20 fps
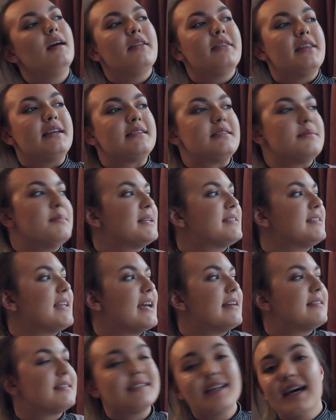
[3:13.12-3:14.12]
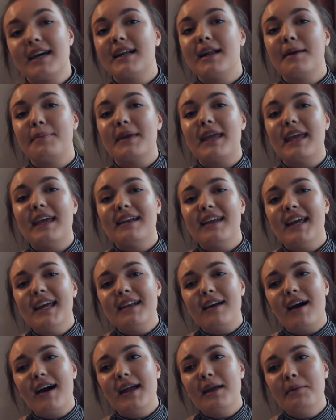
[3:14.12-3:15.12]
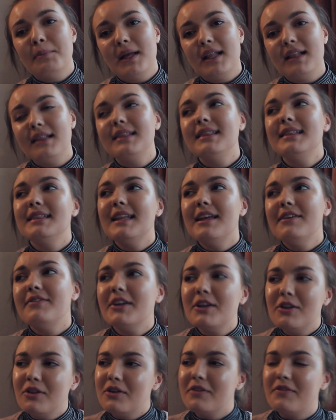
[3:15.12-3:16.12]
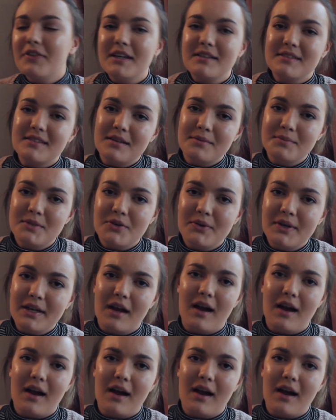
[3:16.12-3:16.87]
The semester has started up again and I am loving a lot of things that I'm doing.